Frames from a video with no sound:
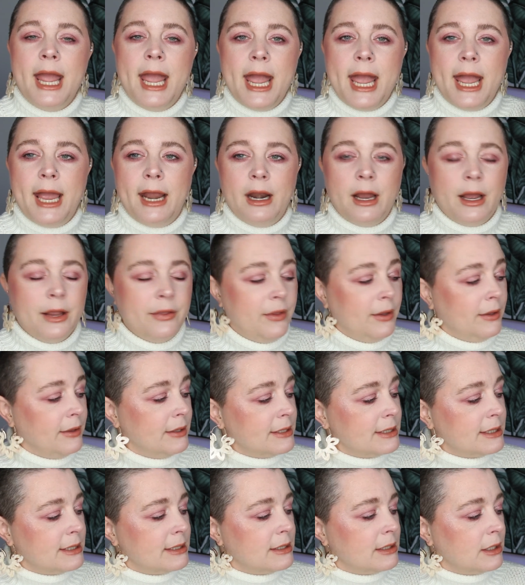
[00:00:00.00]
And I think
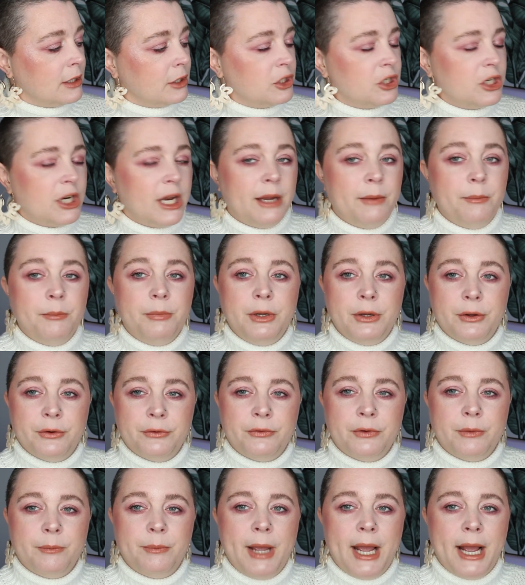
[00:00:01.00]
this is such a
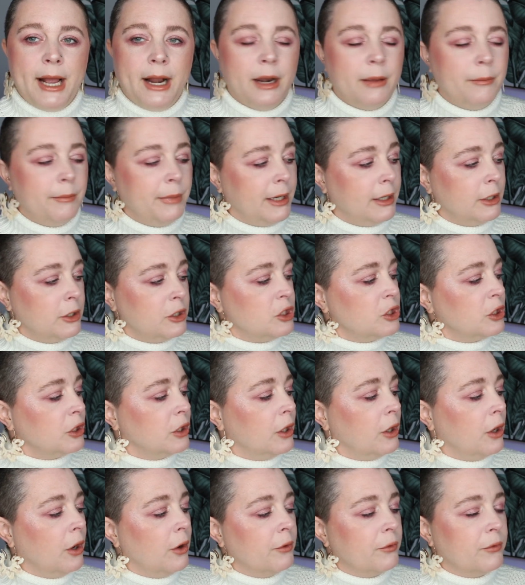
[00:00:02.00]
beautiful palette because you
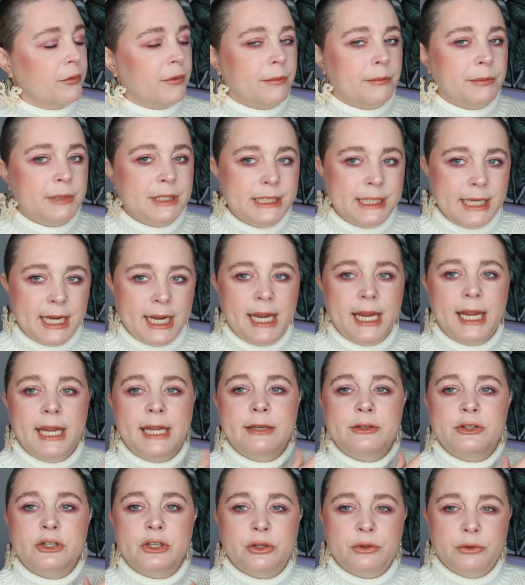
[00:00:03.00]
could go from day
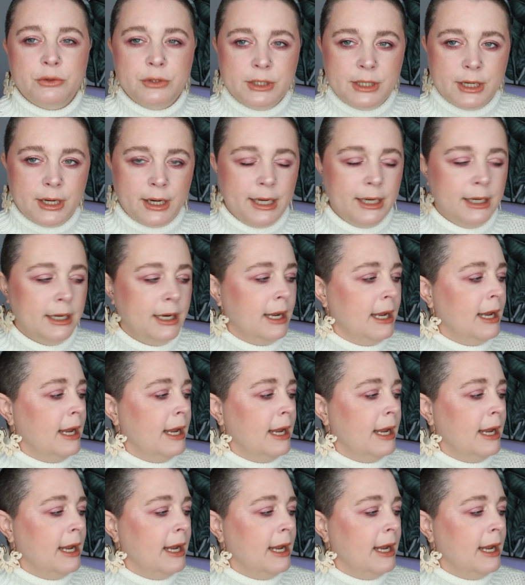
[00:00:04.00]
to night.